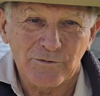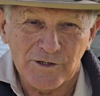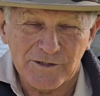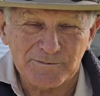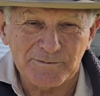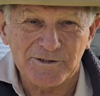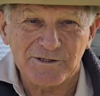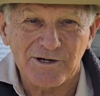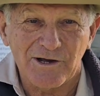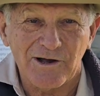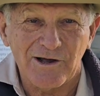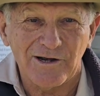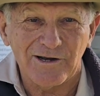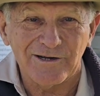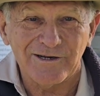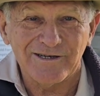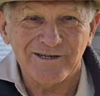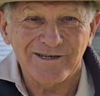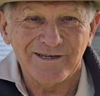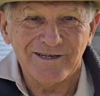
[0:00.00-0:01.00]
Christmas
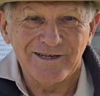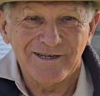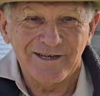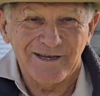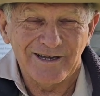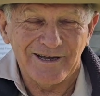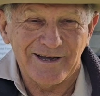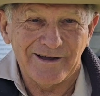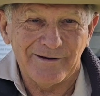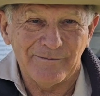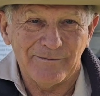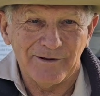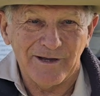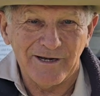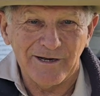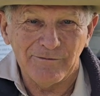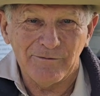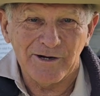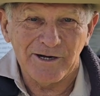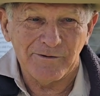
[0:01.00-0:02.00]
Island.
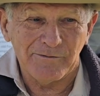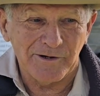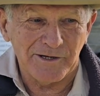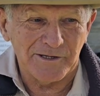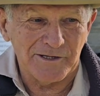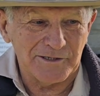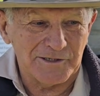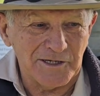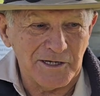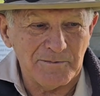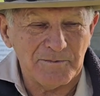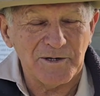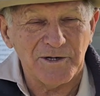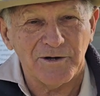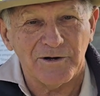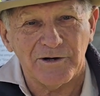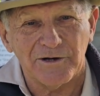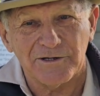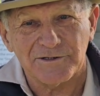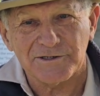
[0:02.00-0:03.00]
Anywhere where the DPI
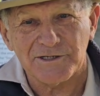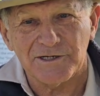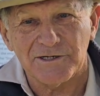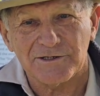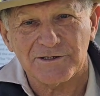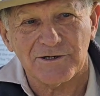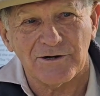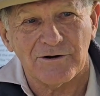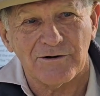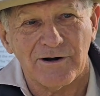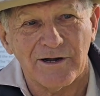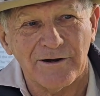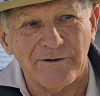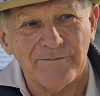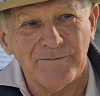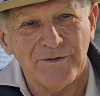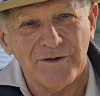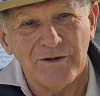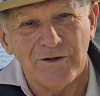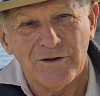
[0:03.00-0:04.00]
or
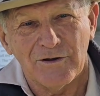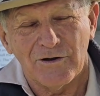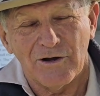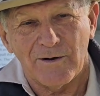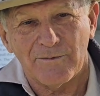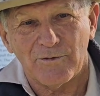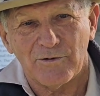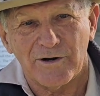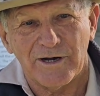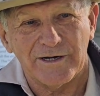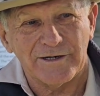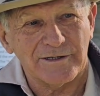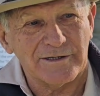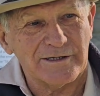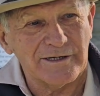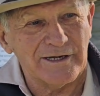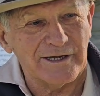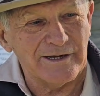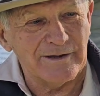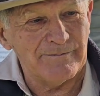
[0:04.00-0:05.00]
CSIRO operate
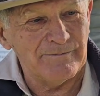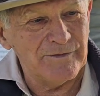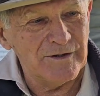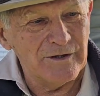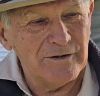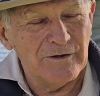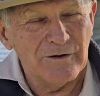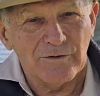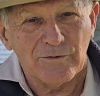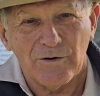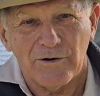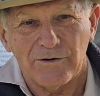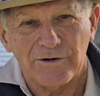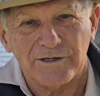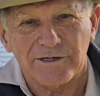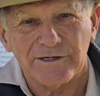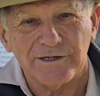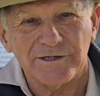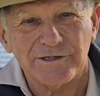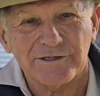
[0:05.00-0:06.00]

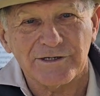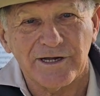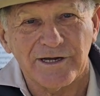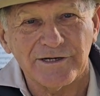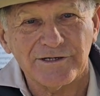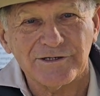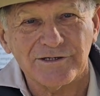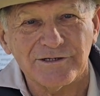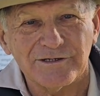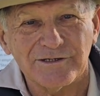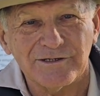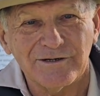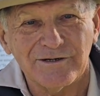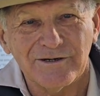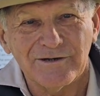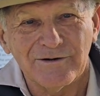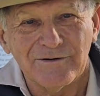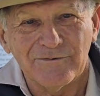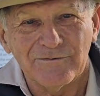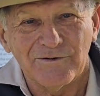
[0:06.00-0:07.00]
quarantine stations,
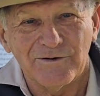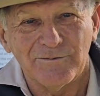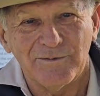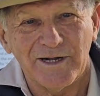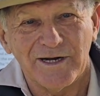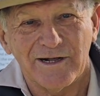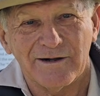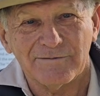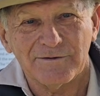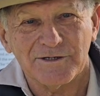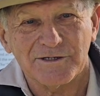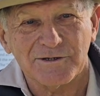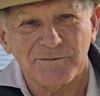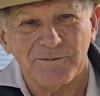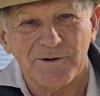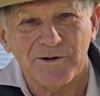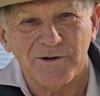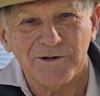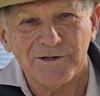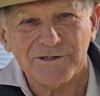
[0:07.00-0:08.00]
we've been able to
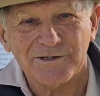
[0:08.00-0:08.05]
supply.